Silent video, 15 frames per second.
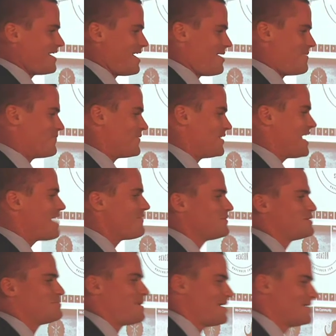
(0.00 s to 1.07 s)
um, the
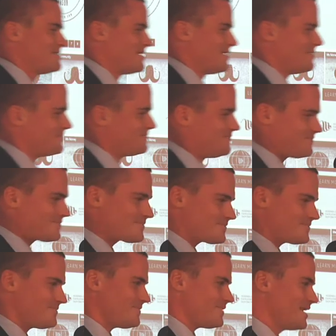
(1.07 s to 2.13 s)
average punter,
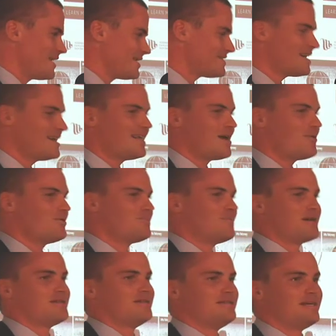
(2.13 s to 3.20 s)
and I say that with
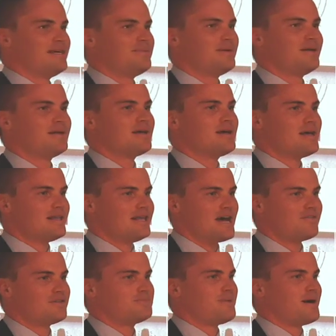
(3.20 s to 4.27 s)
much endearment, the
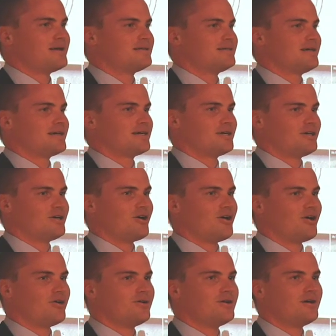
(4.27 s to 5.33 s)
average punter can
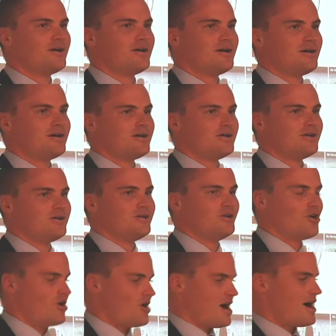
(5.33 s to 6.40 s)
go, you
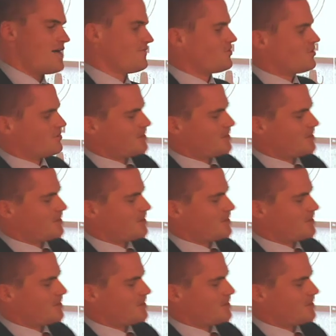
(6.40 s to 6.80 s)
know, I haven't got